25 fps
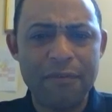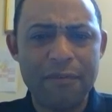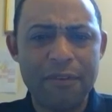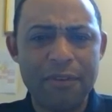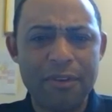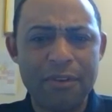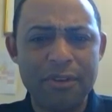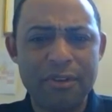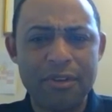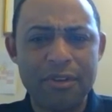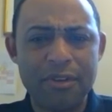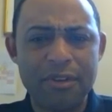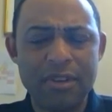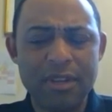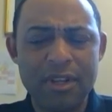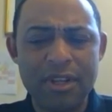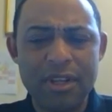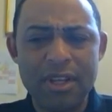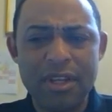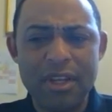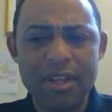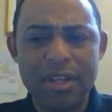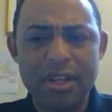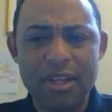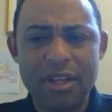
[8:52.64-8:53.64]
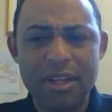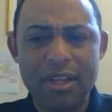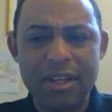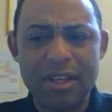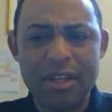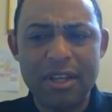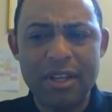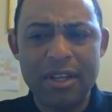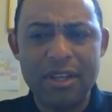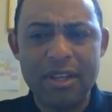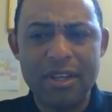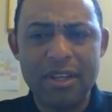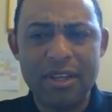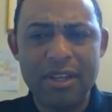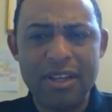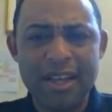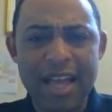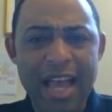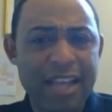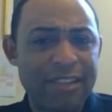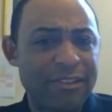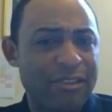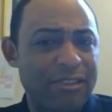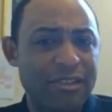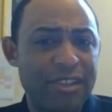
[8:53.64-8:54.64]
further
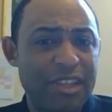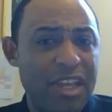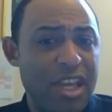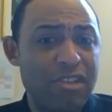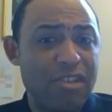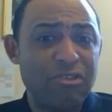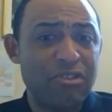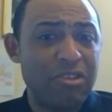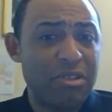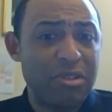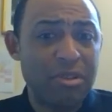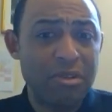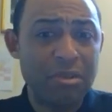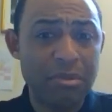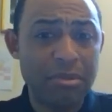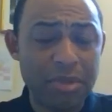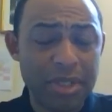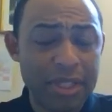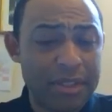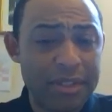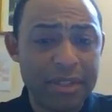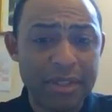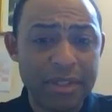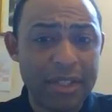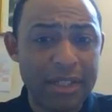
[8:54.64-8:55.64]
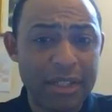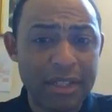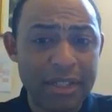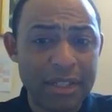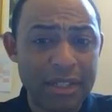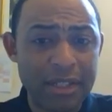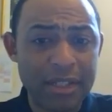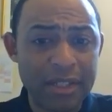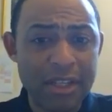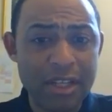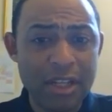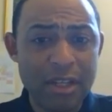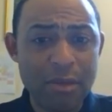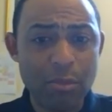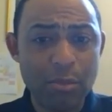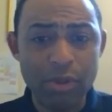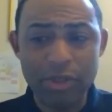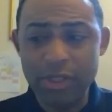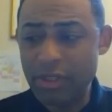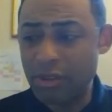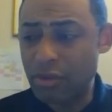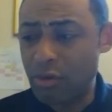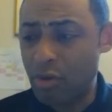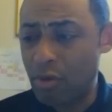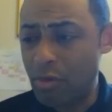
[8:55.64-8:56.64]
association with
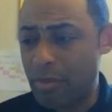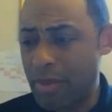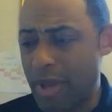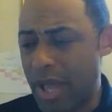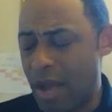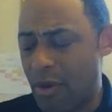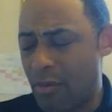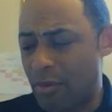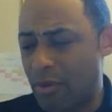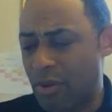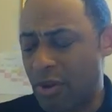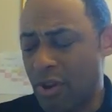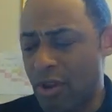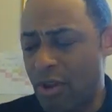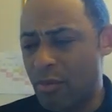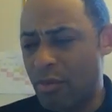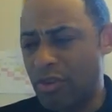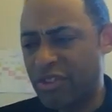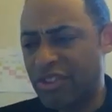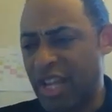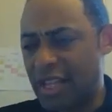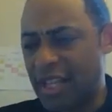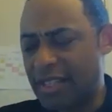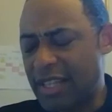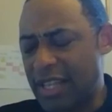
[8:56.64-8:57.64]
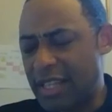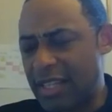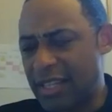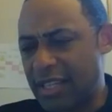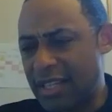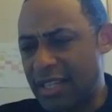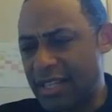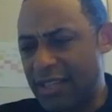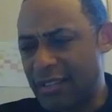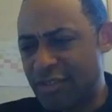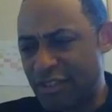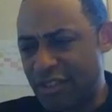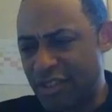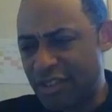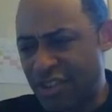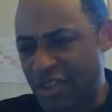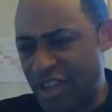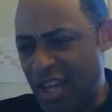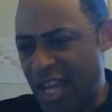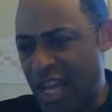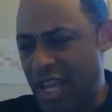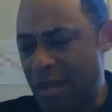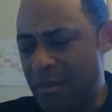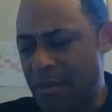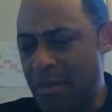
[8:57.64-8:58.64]
political power, which I think is a
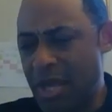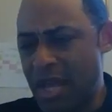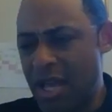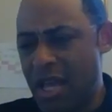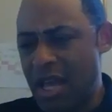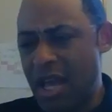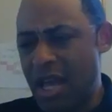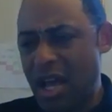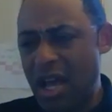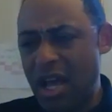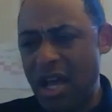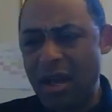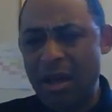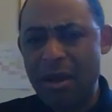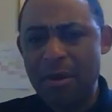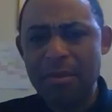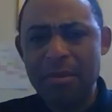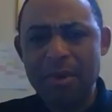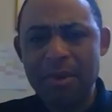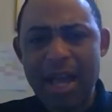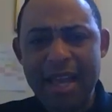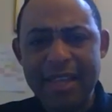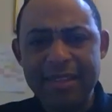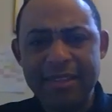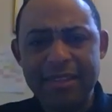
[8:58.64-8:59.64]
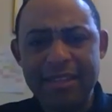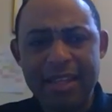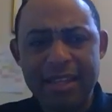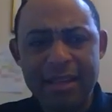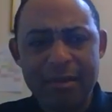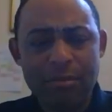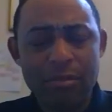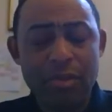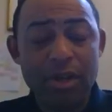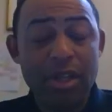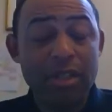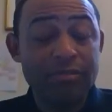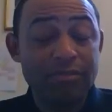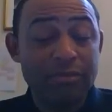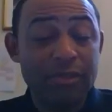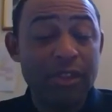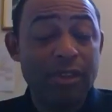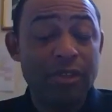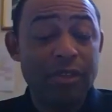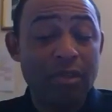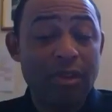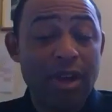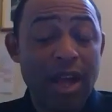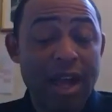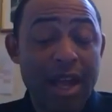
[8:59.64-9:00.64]
shame. I think, but
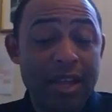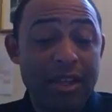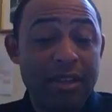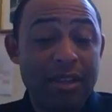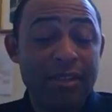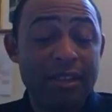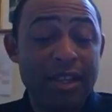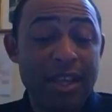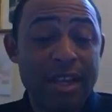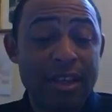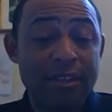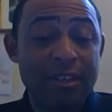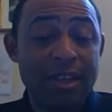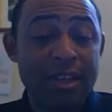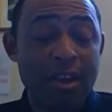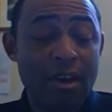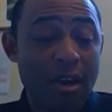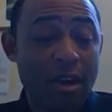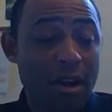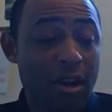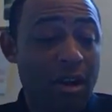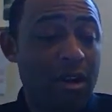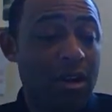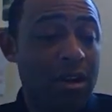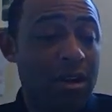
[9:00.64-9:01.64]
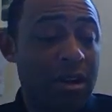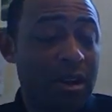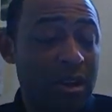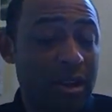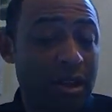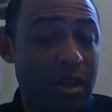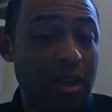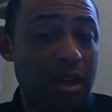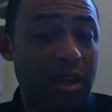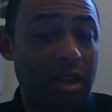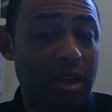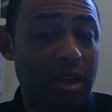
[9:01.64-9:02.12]
there are